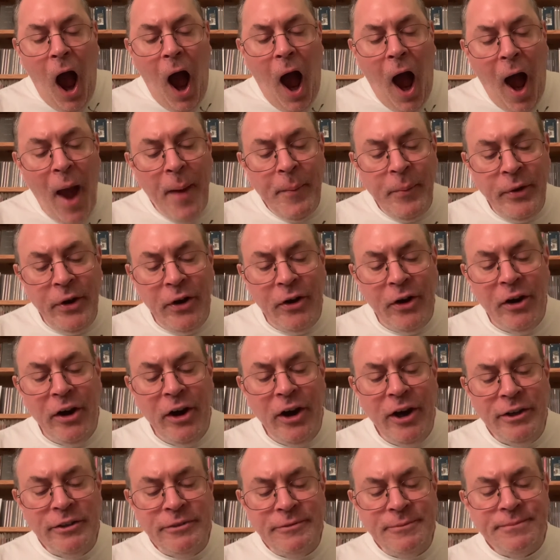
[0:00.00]
I'm Your
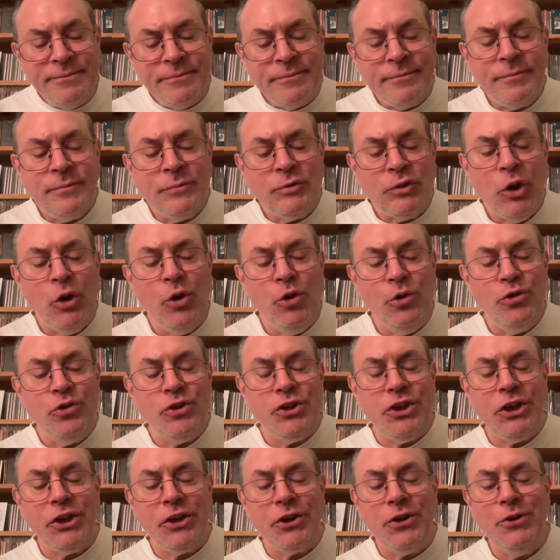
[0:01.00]

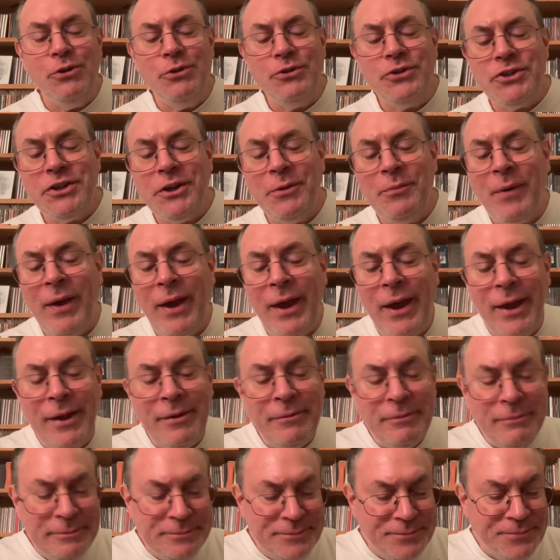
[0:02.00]
Hoochie Coochie Man,
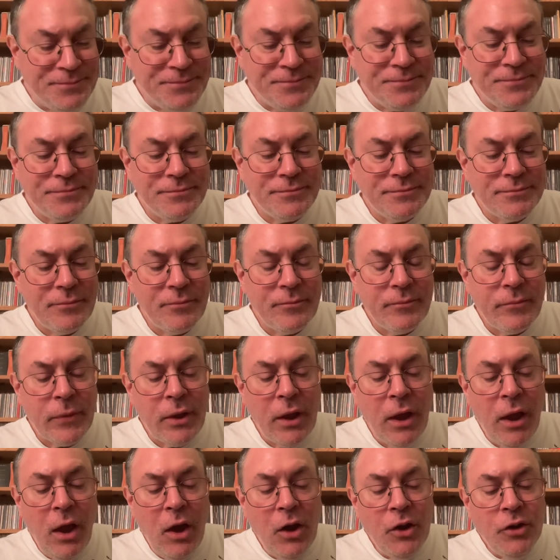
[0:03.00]

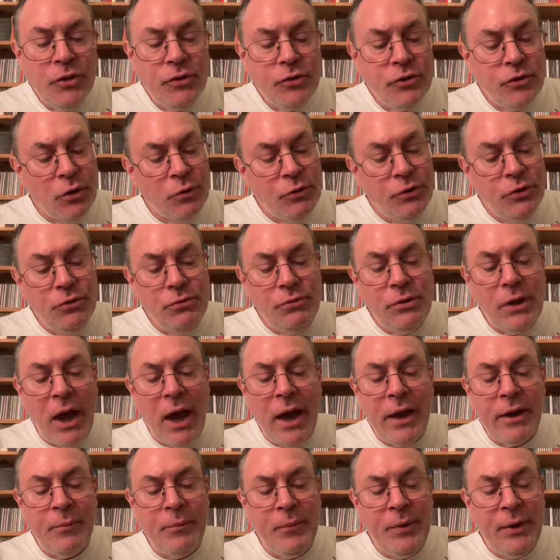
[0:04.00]
Don't You
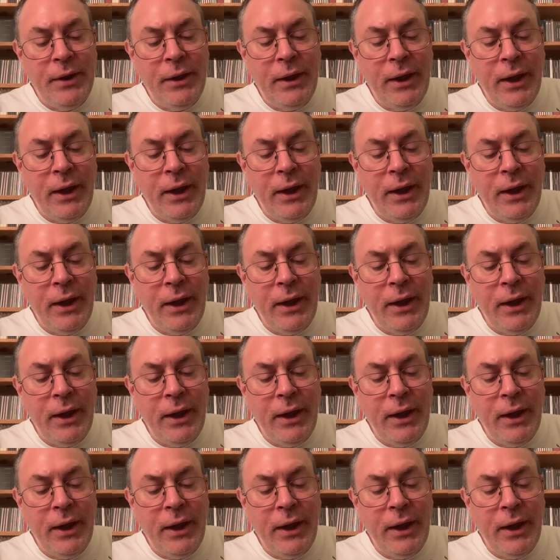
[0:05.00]
Lie to Me,